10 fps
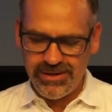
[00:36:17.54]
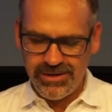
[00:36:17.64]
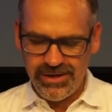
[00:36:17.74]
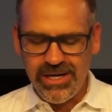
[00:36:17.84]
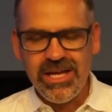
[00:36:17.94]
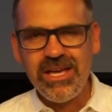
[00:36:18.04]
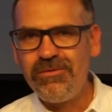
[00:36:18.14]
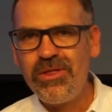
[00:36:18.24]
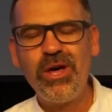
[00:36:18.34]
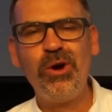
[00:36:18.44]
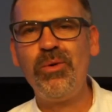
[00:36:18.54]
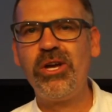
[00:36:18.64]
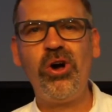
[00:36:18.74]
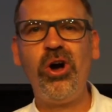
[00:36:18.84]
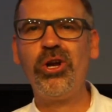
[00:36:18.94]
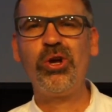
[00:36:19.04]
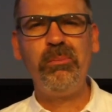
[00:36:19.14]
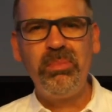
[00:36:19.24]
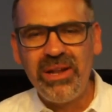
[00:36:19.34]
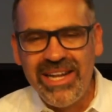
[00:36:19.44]
And even though we can't
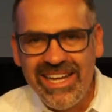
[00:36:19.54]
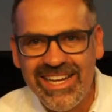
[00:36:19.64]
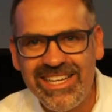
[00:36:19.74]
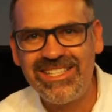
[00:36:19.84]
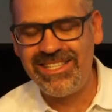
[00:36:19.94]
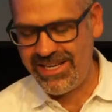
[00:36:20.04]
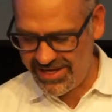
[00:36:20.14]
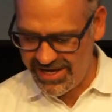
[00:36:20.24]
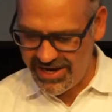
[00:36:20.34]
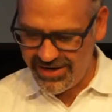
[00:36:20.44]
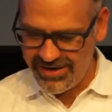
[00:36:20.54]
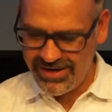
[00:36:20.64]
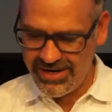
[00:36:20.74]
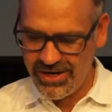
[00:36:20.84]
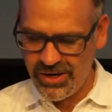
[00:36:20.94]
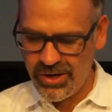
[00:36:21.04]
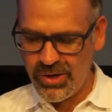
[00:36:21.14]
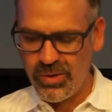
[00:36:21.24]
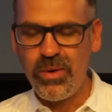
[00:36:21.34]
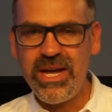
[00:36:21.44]
completely see it yet,
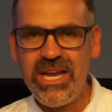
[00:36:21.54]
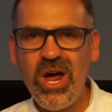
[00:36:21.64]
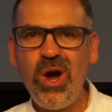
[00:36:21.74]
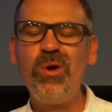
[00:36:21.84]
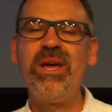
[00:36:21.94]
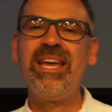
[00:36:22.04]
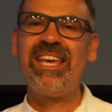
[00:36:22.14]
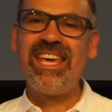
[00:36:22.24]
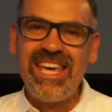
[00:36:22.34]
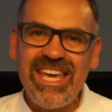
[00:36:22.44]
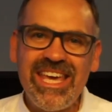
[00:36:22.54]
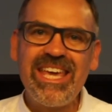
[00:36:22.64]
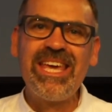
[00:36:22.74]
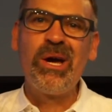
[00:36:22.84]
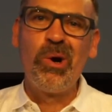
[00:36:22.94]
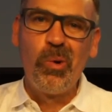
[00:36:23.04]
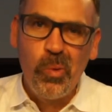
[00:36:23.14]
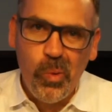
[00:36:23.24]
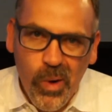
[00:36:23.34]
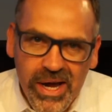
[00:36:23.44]
we know he
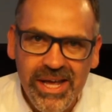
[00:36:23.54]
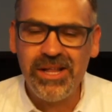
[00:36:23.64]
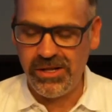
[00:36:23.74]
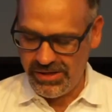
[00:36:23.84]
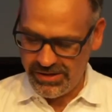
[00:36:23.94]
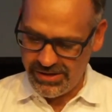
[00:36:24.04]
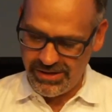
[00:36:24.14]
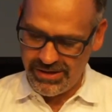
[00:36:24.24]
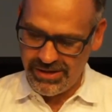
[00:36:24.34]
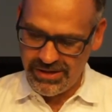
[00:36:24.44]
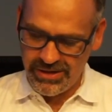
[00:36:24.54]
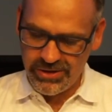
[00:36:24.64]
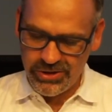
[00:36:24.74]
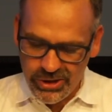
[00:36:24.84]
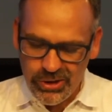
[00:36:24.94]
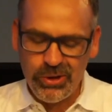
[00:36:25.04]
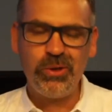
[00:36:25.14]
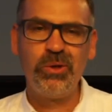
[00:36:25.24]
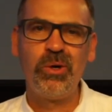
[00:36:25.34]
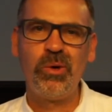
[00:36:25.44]
will
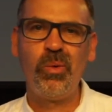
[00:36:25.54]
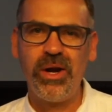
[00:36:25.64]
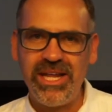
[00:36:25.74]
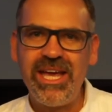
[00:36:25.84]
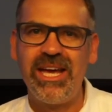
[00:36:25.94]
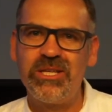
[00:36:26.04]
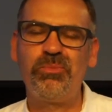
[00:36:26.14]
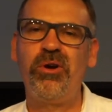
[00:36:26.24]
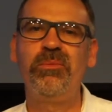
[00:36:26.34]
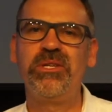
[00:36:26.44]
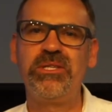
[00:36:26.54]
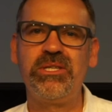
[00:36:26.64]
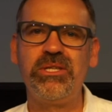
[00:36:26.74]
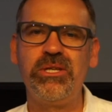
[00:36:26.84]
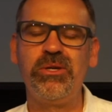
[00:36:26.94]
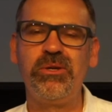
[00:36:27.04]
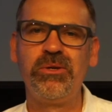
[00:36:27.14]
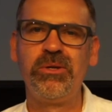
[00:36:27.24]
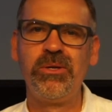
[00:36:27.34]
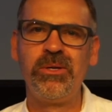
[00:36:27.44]
do what he has promised to do.
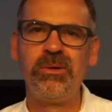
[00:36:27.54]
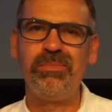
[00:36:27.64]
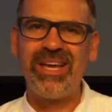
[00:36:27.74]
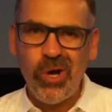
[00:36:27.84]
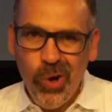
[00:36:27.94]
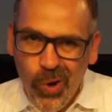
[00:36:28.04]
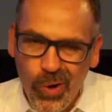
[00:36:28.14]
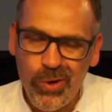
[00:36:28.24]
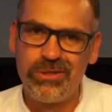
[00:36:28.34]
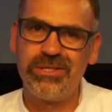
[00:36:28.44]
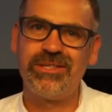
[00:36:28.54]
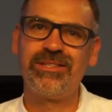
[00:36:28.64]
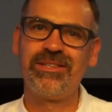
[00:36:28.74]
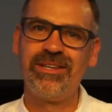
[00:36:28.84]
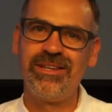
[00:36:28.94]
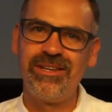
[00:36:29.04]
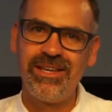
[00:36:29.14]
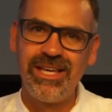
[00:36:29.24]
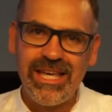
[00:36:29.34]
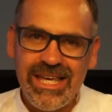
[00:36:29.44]
Because
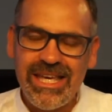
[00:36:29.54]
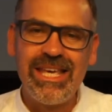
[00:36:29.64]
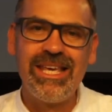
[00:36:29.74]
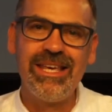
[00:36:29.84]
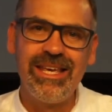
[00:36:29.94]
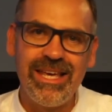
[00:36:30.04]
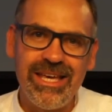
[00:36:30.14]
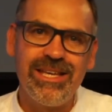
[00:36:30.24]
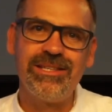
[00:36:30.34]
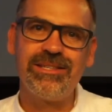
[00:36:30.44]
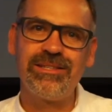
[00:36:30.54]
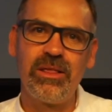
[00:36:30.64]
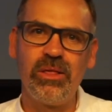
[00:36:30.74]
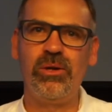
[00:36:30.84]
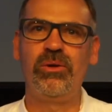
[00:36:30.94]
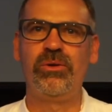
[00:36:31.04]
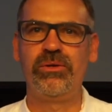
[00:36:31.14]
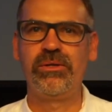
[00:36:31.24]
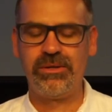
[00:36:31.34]
he is the Lord.